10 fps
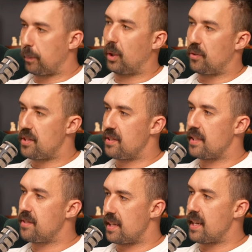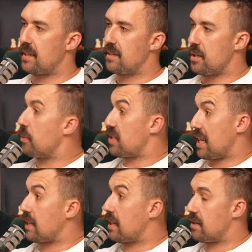subconsciously see it. You've
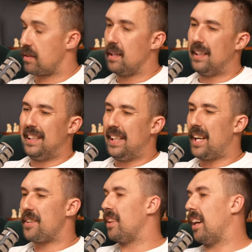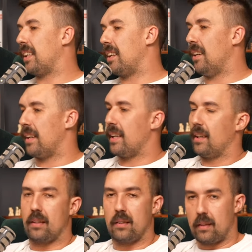seen it and you're like, oh
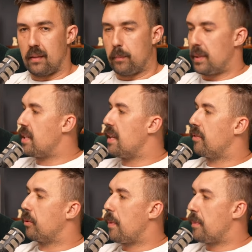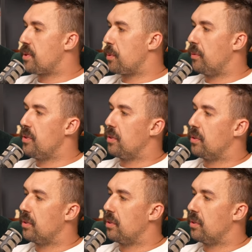yeah, but you never remember to review.